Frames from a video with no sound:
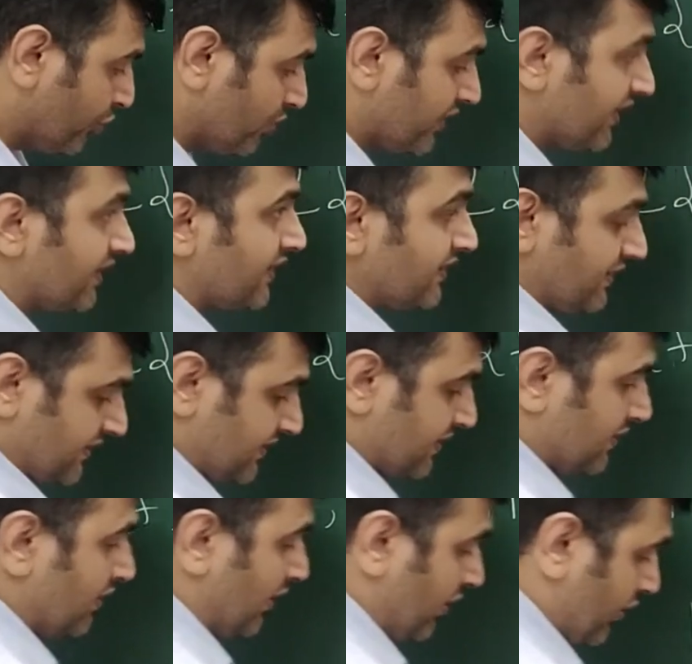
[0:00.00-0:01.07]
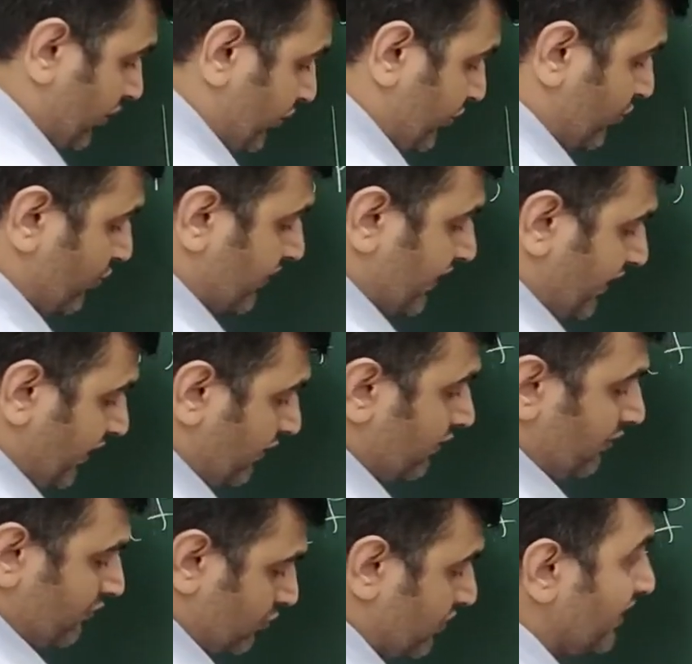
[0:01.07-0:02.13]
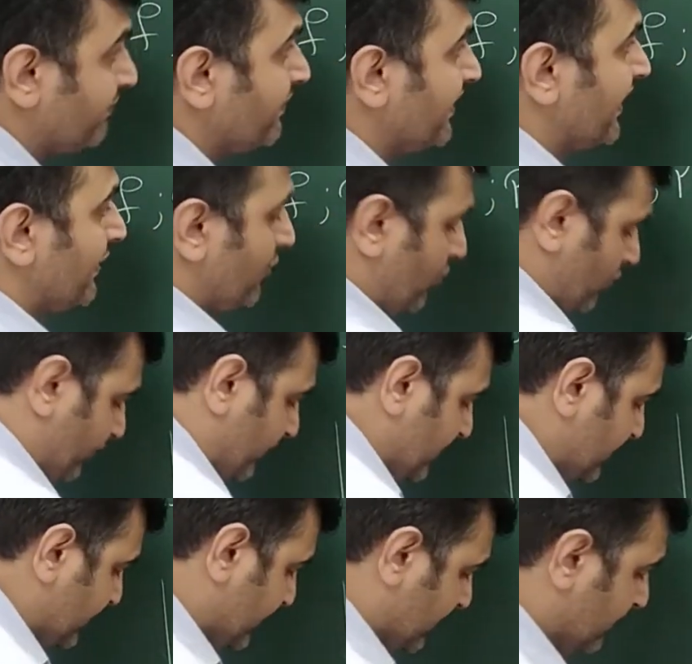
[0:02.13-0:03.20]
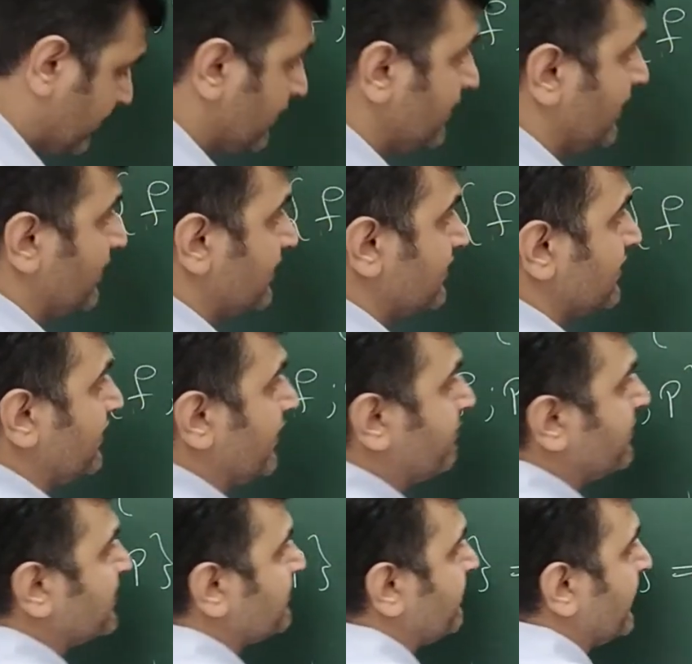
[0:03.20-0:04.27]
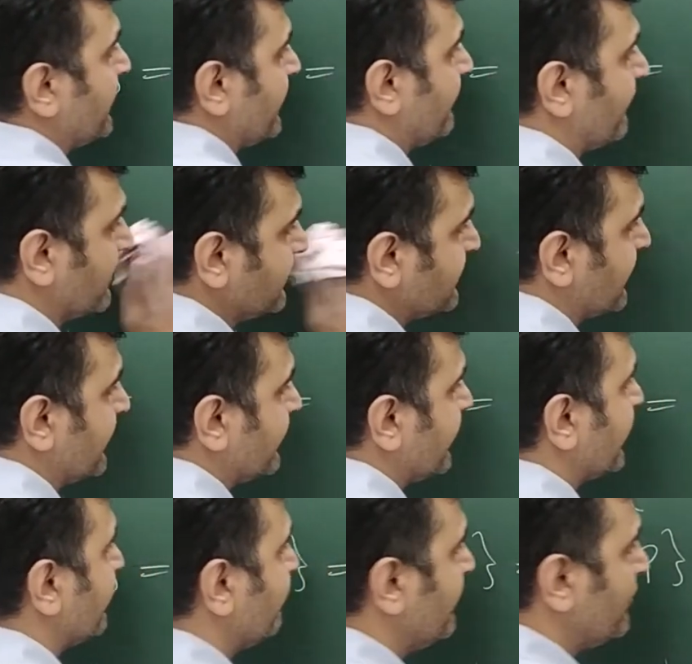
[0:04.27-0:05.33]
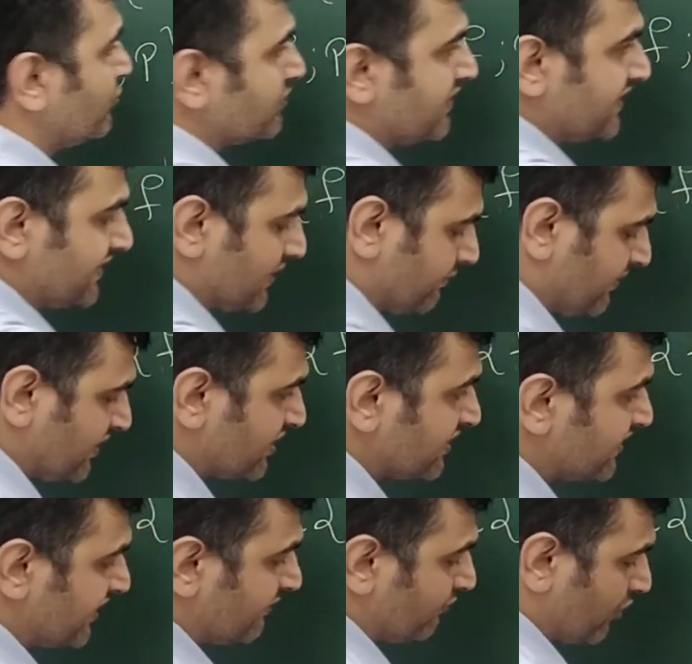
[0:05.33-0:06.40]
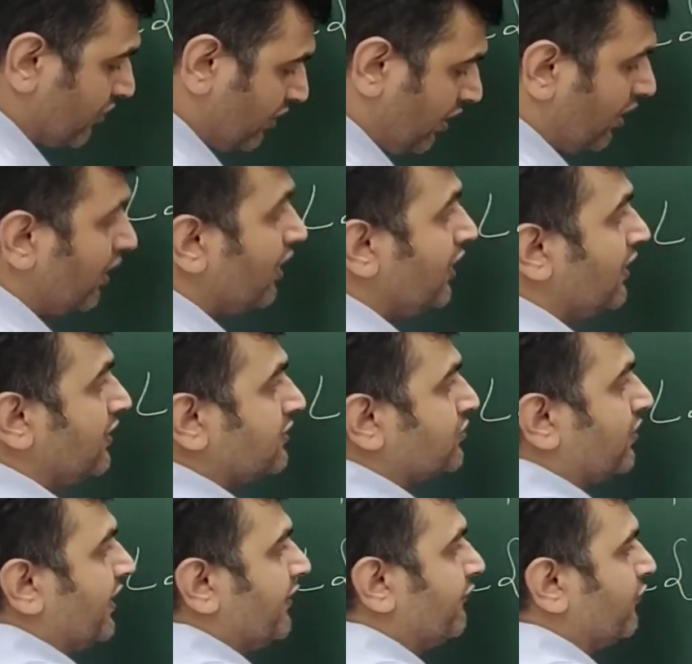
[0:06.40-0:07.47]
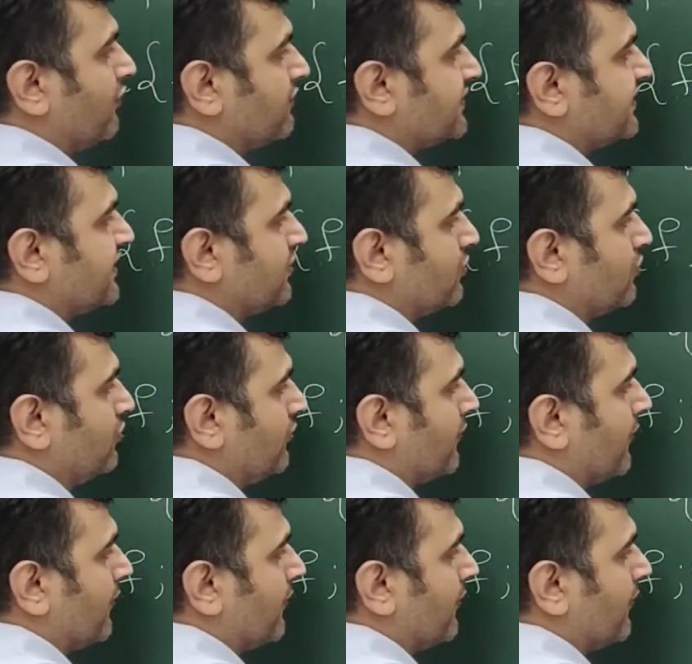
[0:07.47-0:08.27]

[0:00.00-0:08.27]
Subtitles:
you get is, so let me write down first, let me split it first and then I will use this summation symbol. So f of 0